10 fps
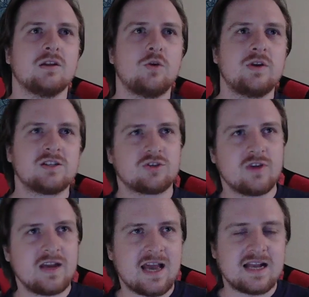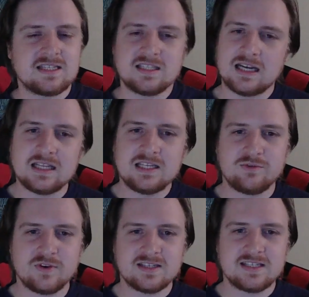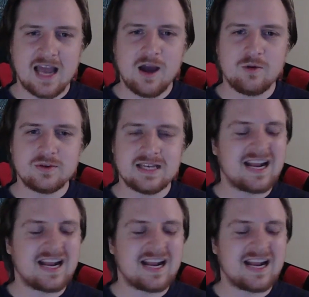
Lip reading: loading screen had slightly different sounds.